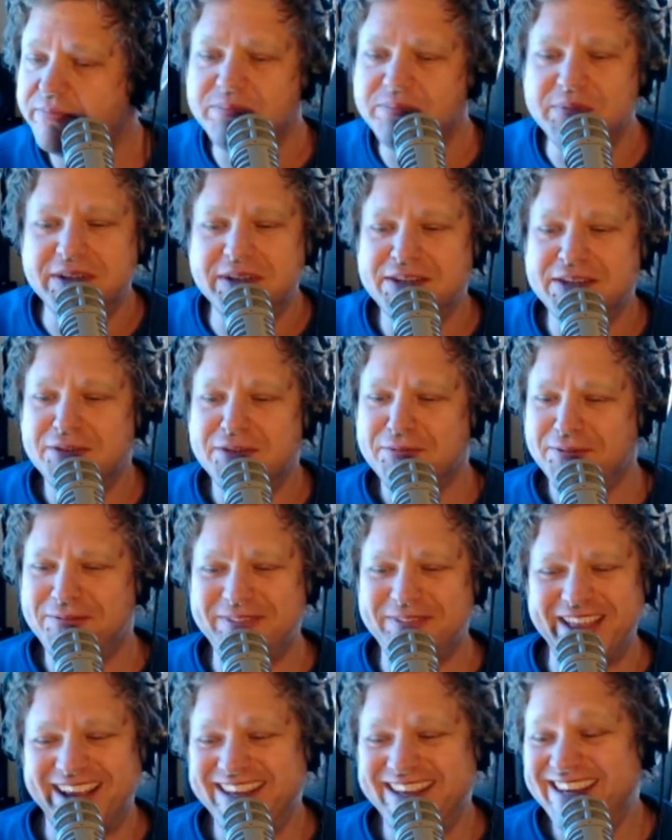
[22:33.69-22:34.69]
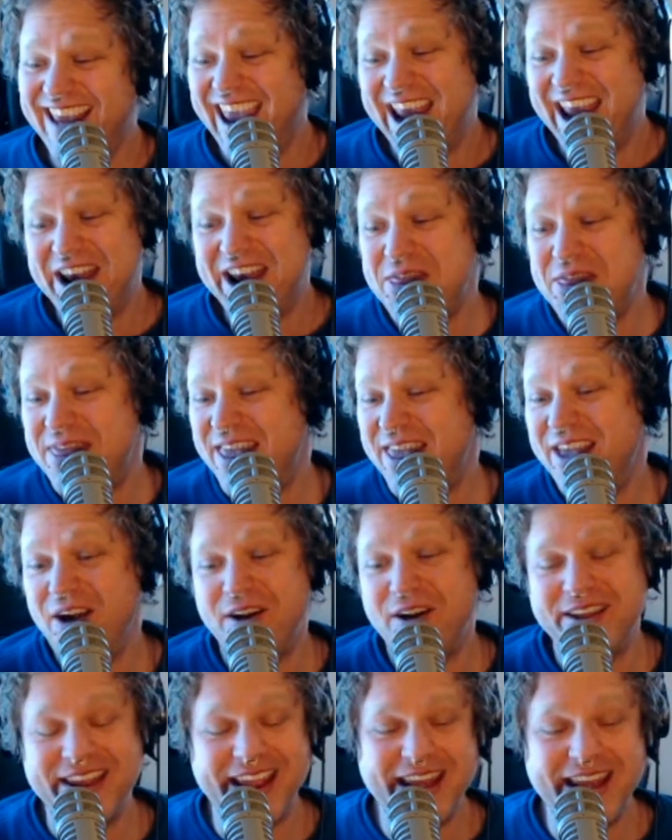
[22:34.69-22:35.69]
does not reflect anything
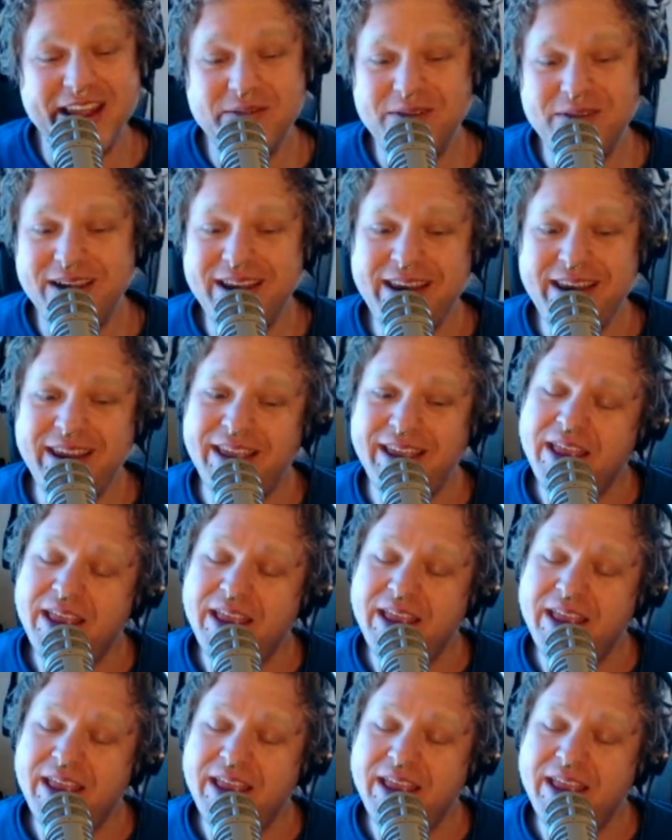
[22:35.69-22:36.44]
on anyone,